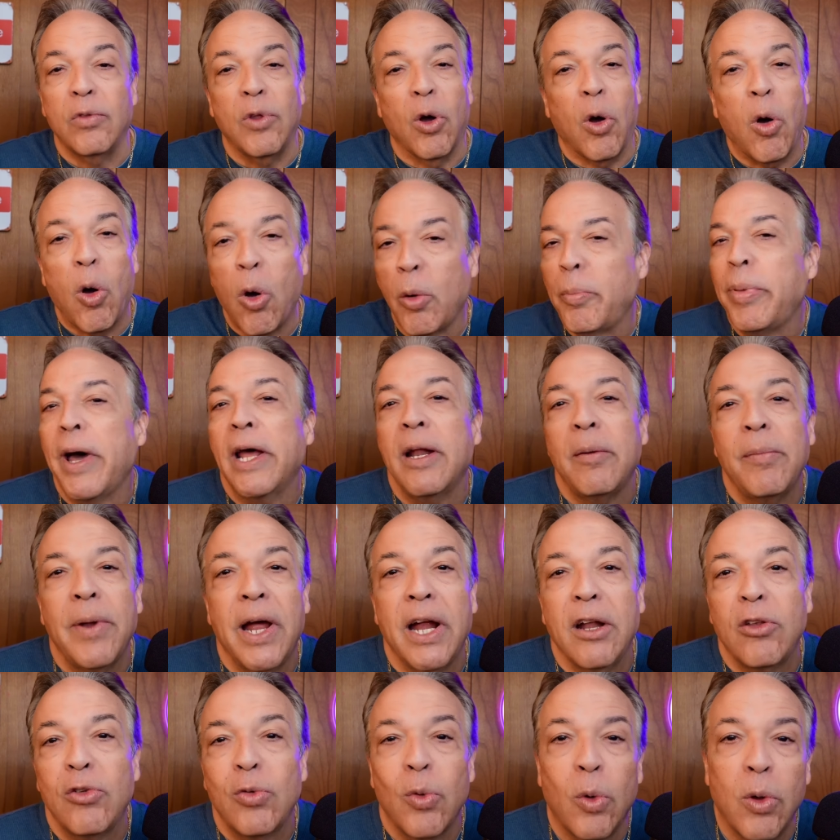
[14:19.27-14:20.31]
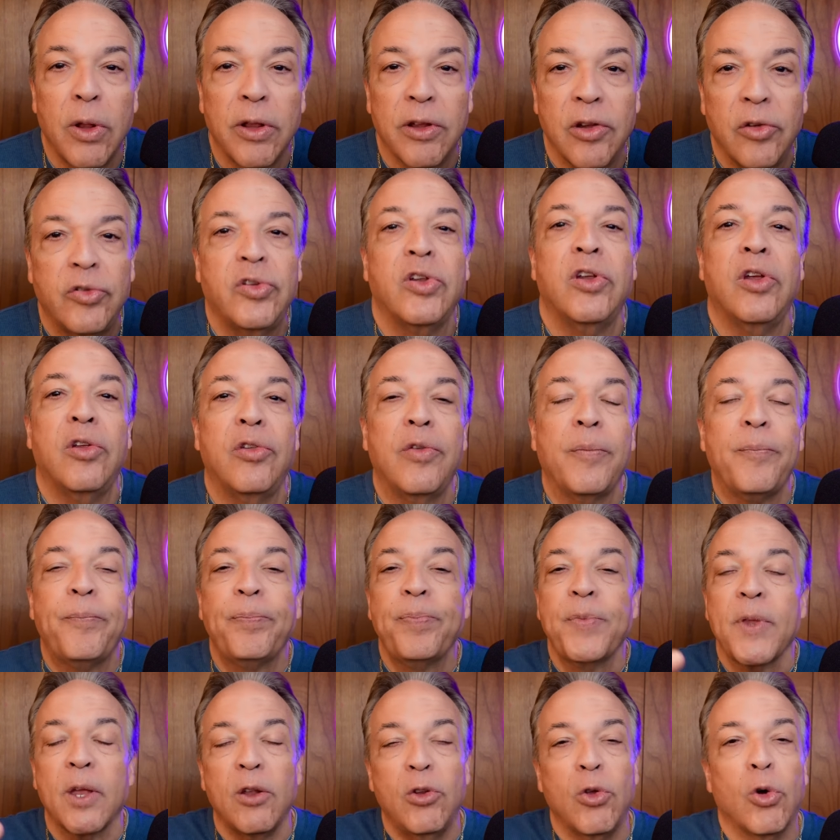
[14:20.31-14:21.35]
The whole bottom line to all this is
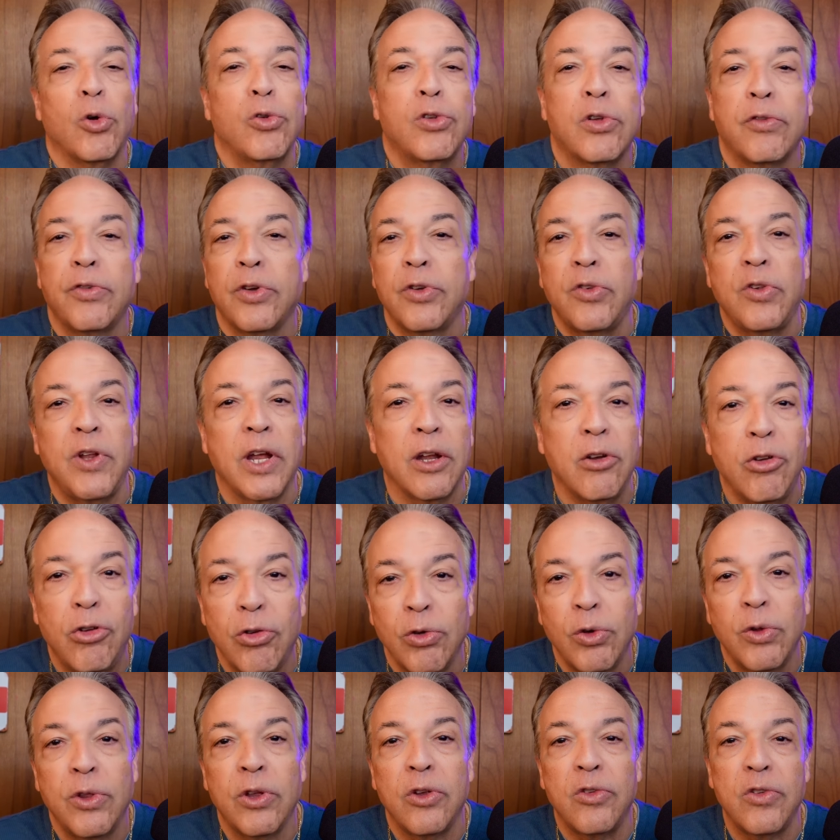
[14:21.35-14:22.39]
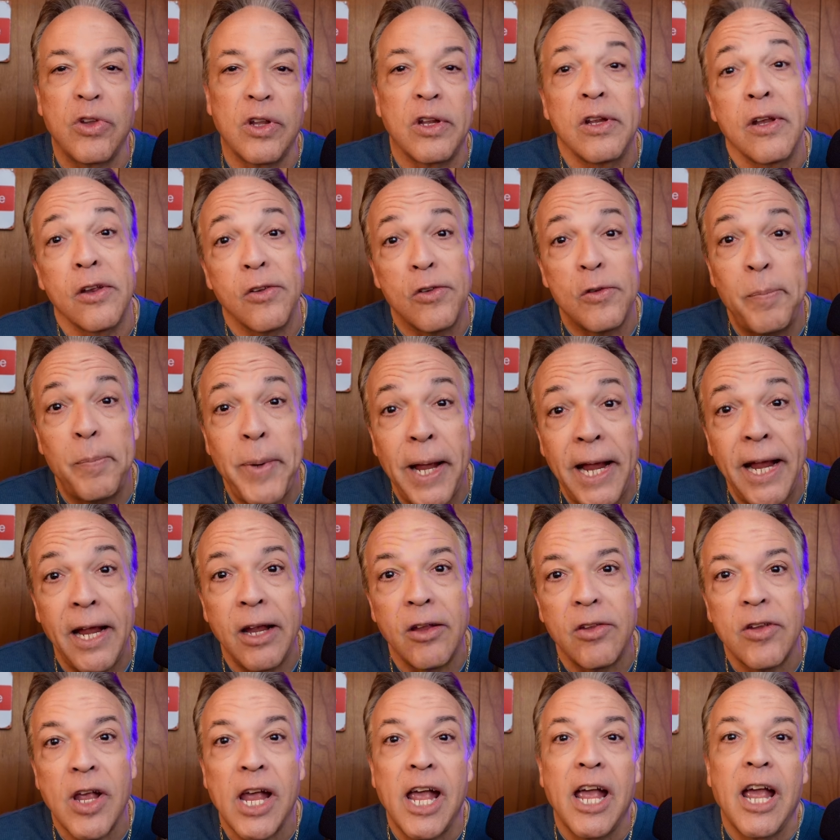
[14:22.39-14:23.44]
those of us that do this in this
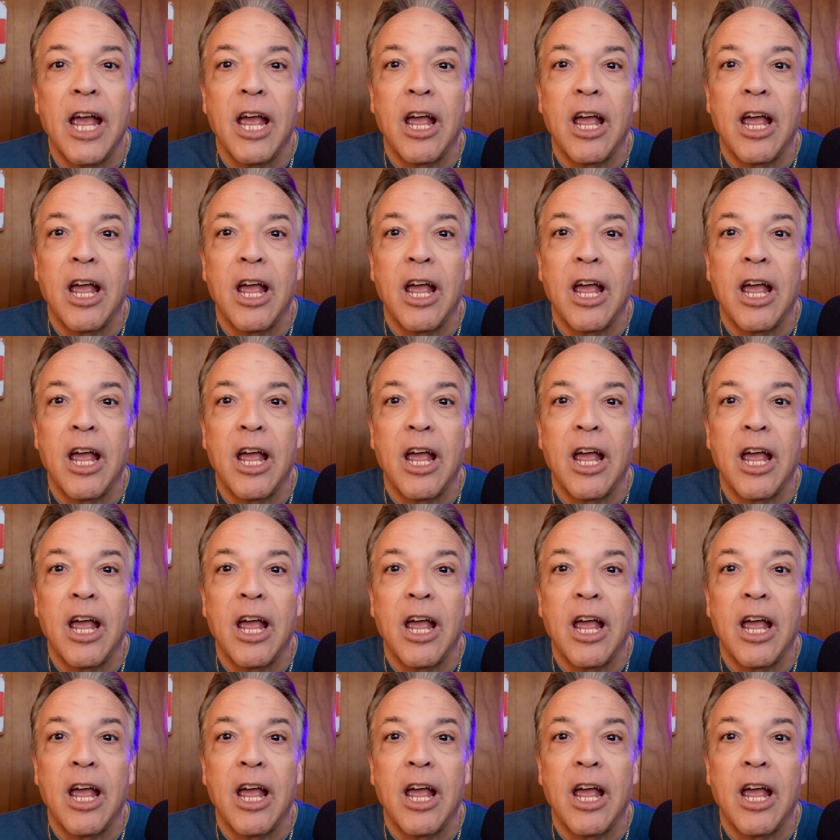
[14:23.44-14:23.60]
space